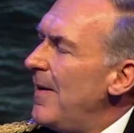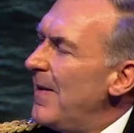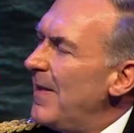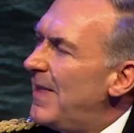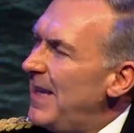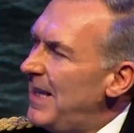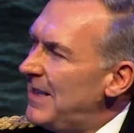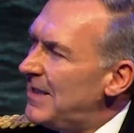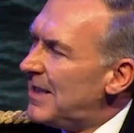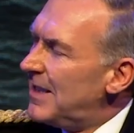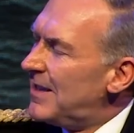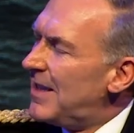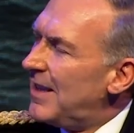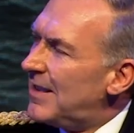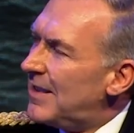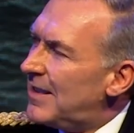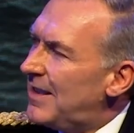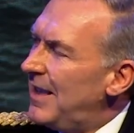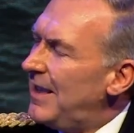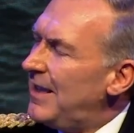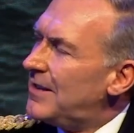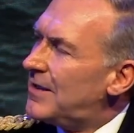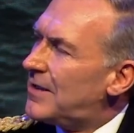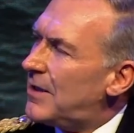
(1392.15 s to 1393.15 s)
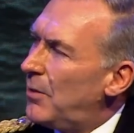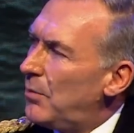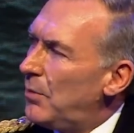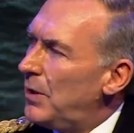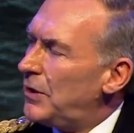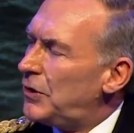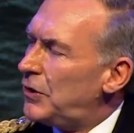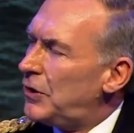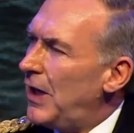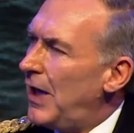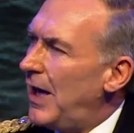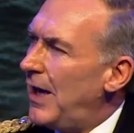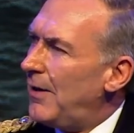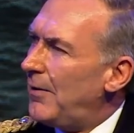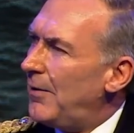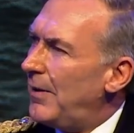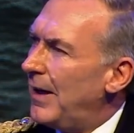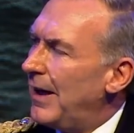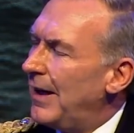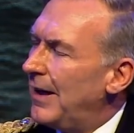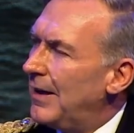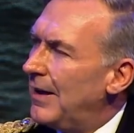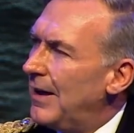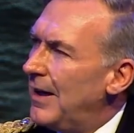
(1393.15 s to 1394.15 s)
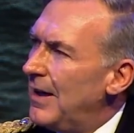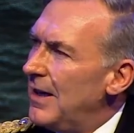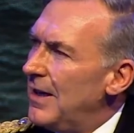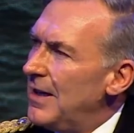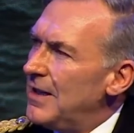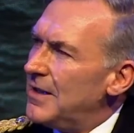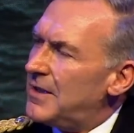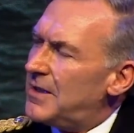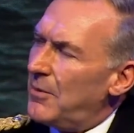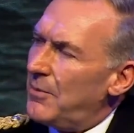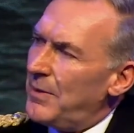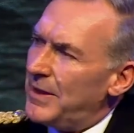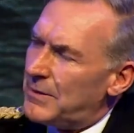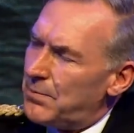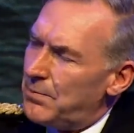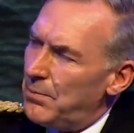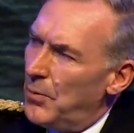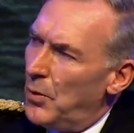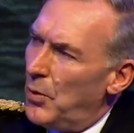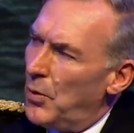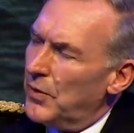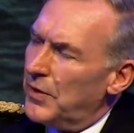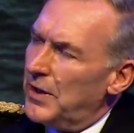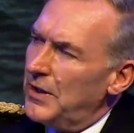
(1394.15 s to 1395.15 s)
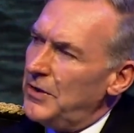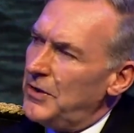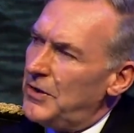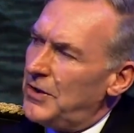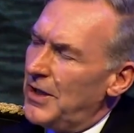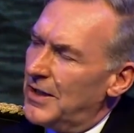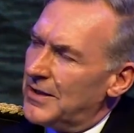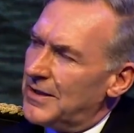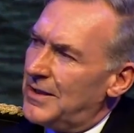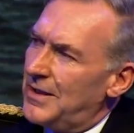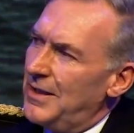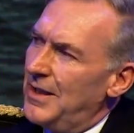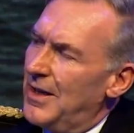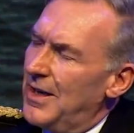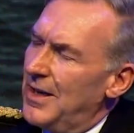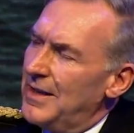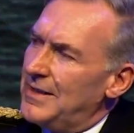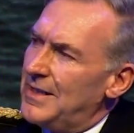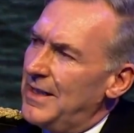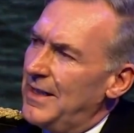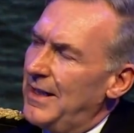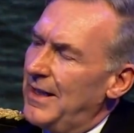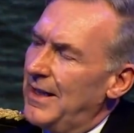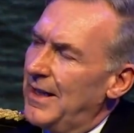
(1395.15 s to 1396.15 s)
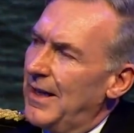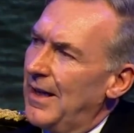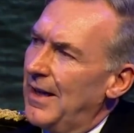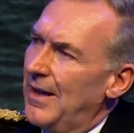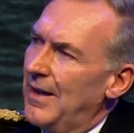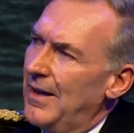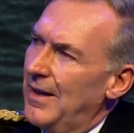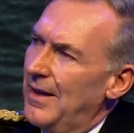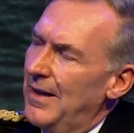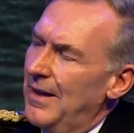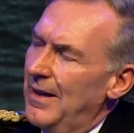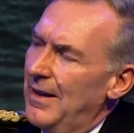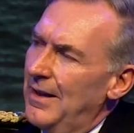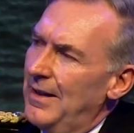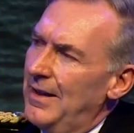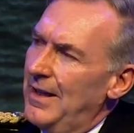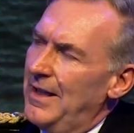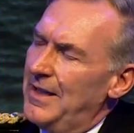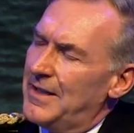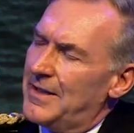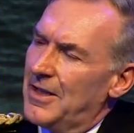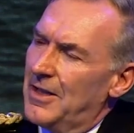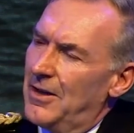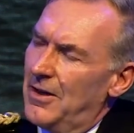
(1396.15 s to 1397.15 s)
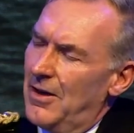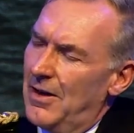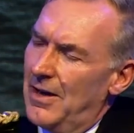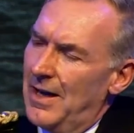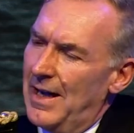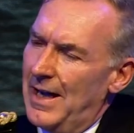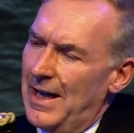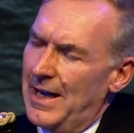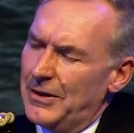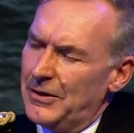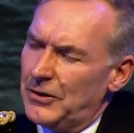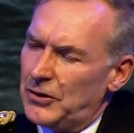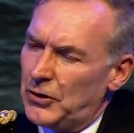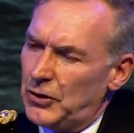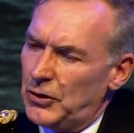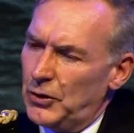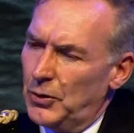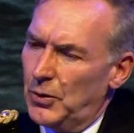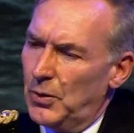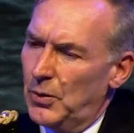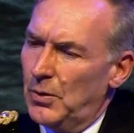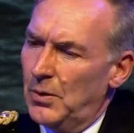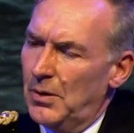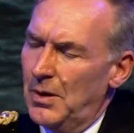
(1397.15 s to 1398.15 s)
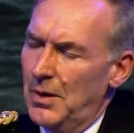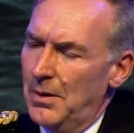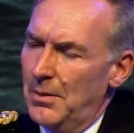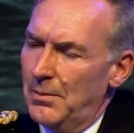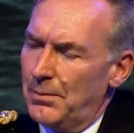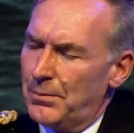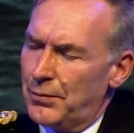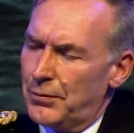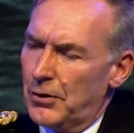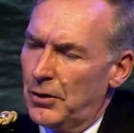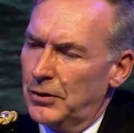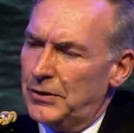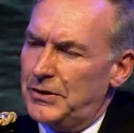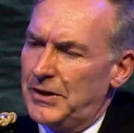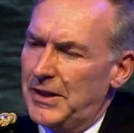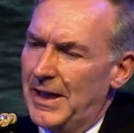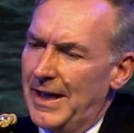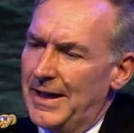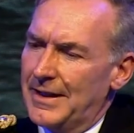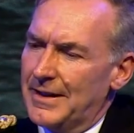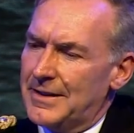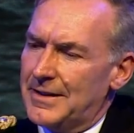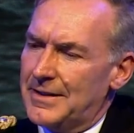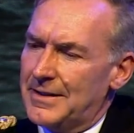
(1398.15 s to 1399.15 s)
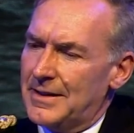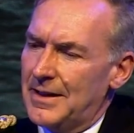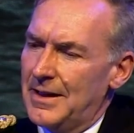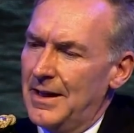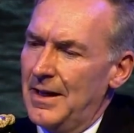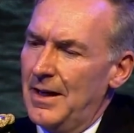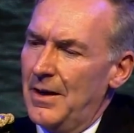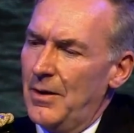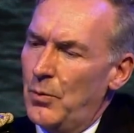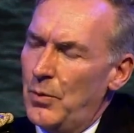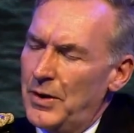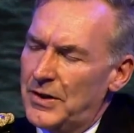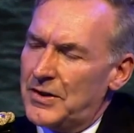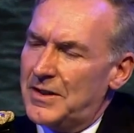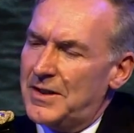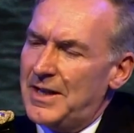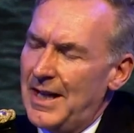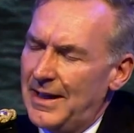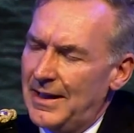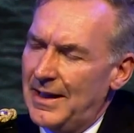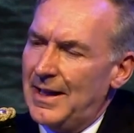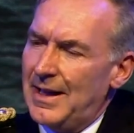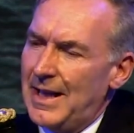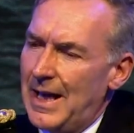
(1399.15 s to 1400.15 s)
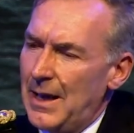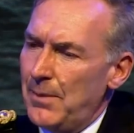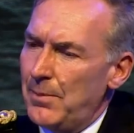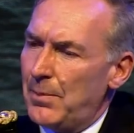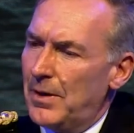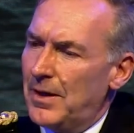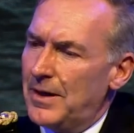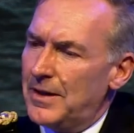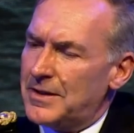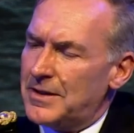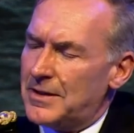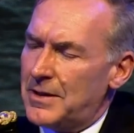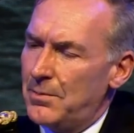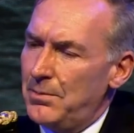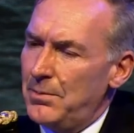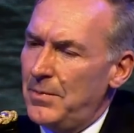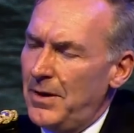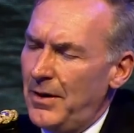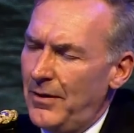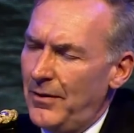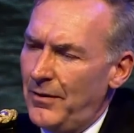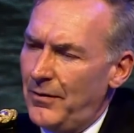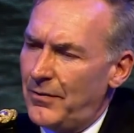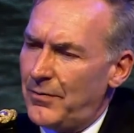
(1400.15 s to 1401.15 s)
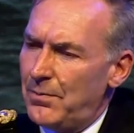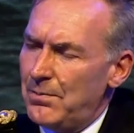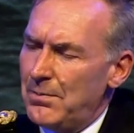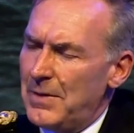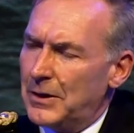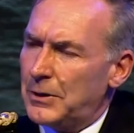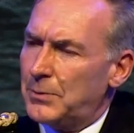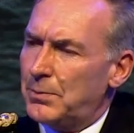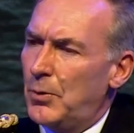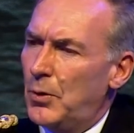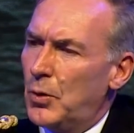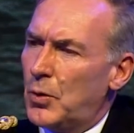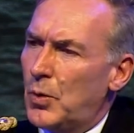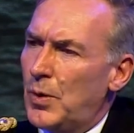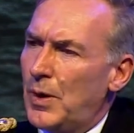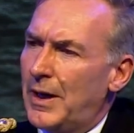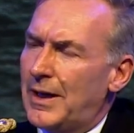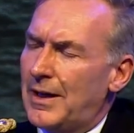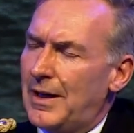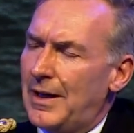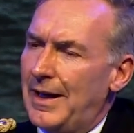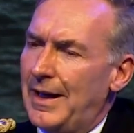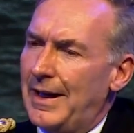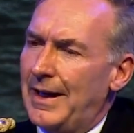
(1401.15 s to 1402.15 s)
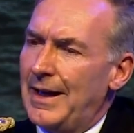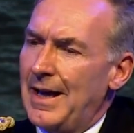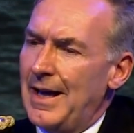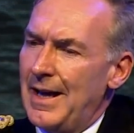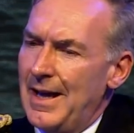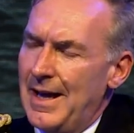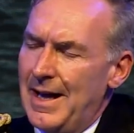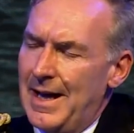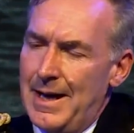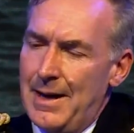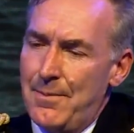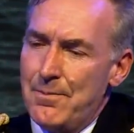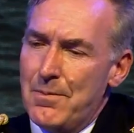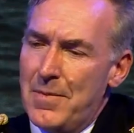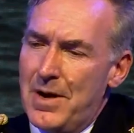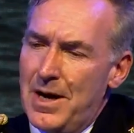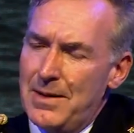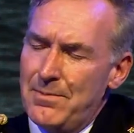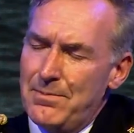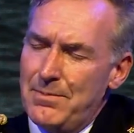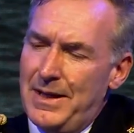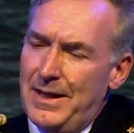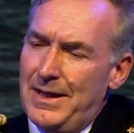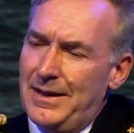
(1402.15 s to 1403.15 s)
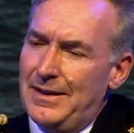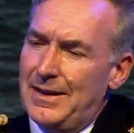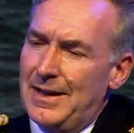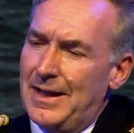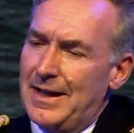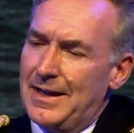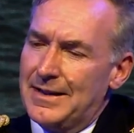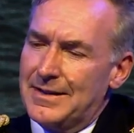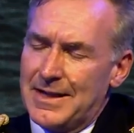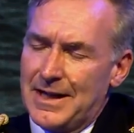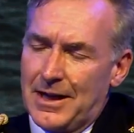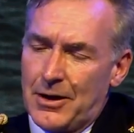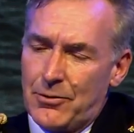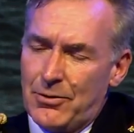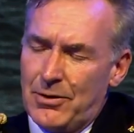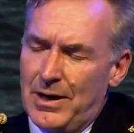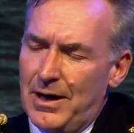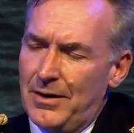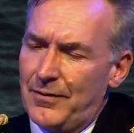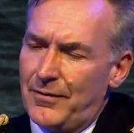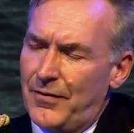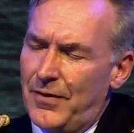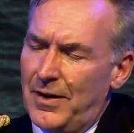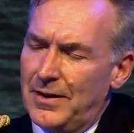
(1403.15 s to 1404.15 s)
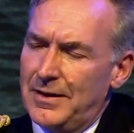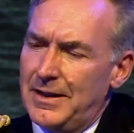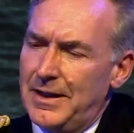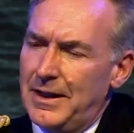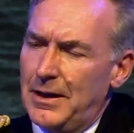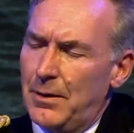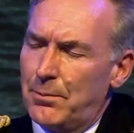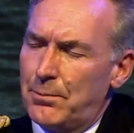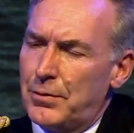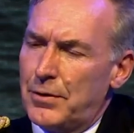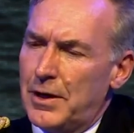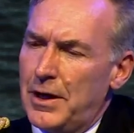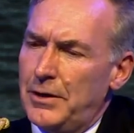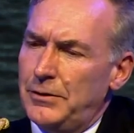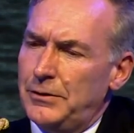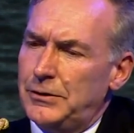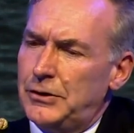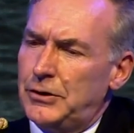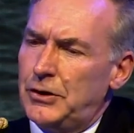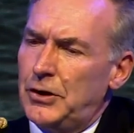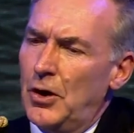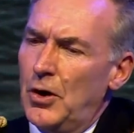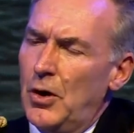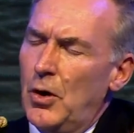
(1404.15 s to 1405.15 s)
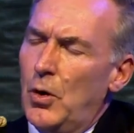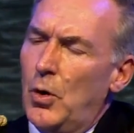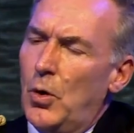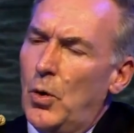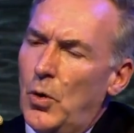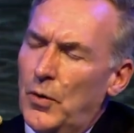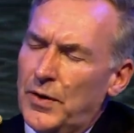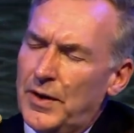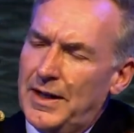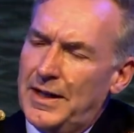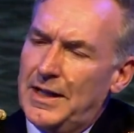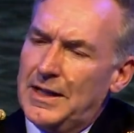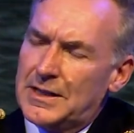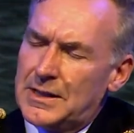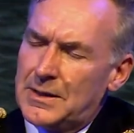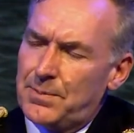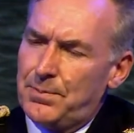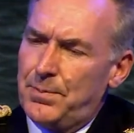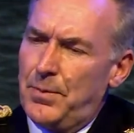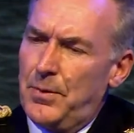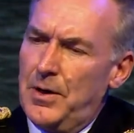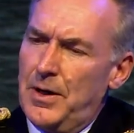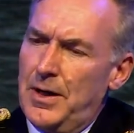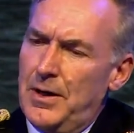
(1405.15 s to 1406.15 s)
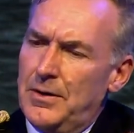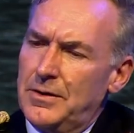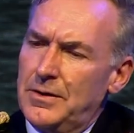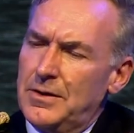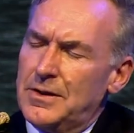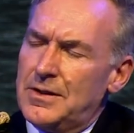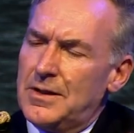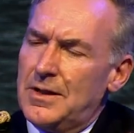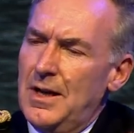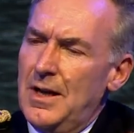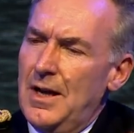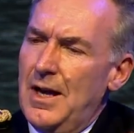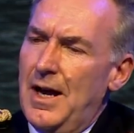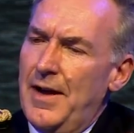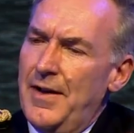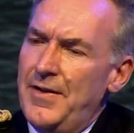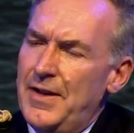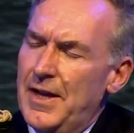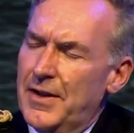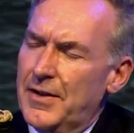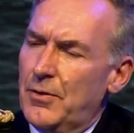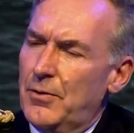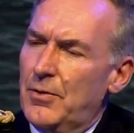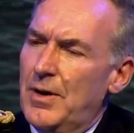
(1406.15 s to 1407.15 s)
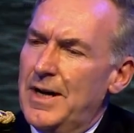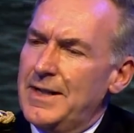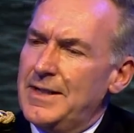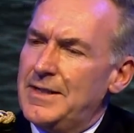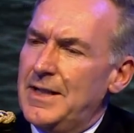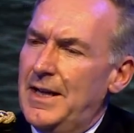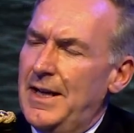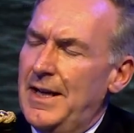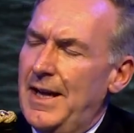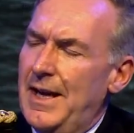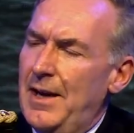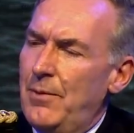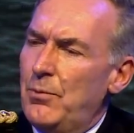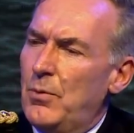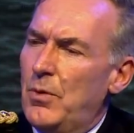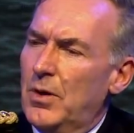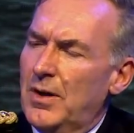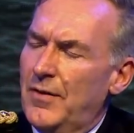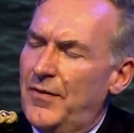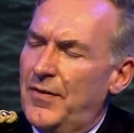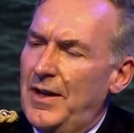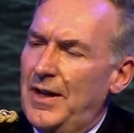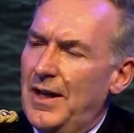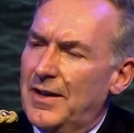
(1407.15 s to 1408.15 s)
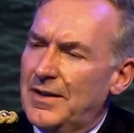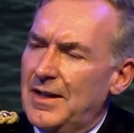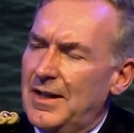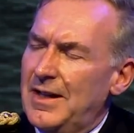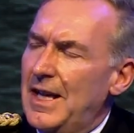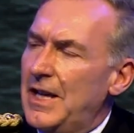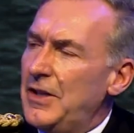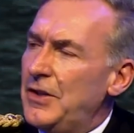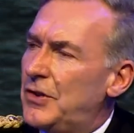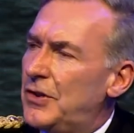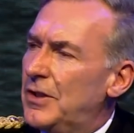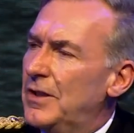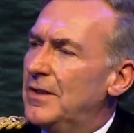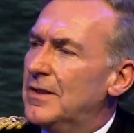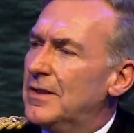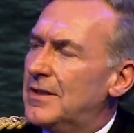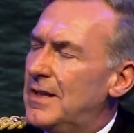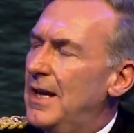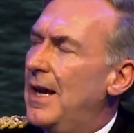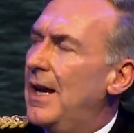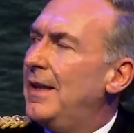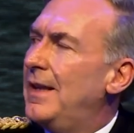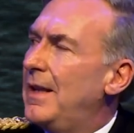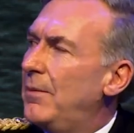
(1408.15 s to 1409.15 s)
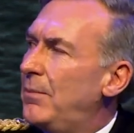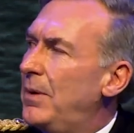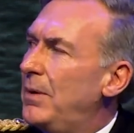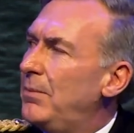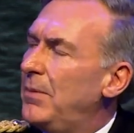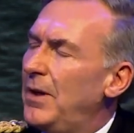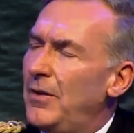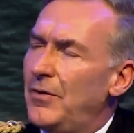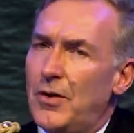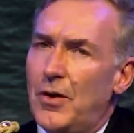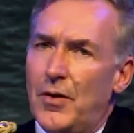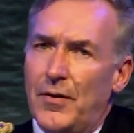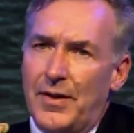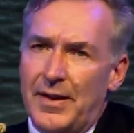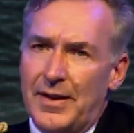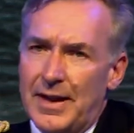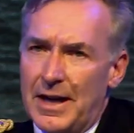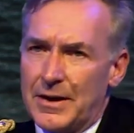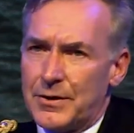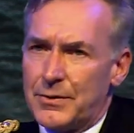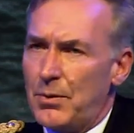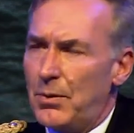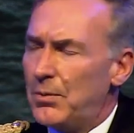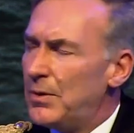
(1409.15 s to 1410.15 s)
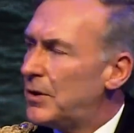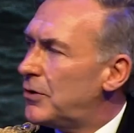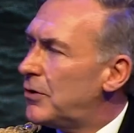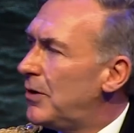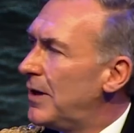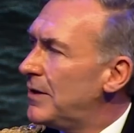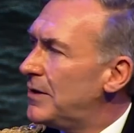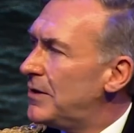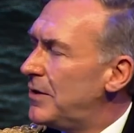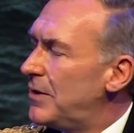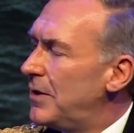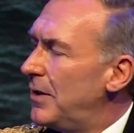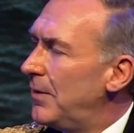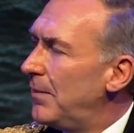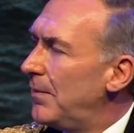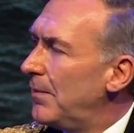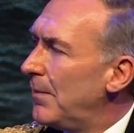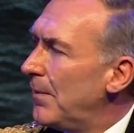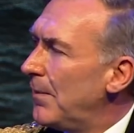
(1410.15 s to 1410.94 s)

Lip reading: These are the things that we're sharing, so it's more than just the idea. These are actual projects which then enable us to move much more quickly, and it might mean that it's a crowdfunding approach or that it spawns another idea in one of the other nations, and then we move on. That's what we're trying to do.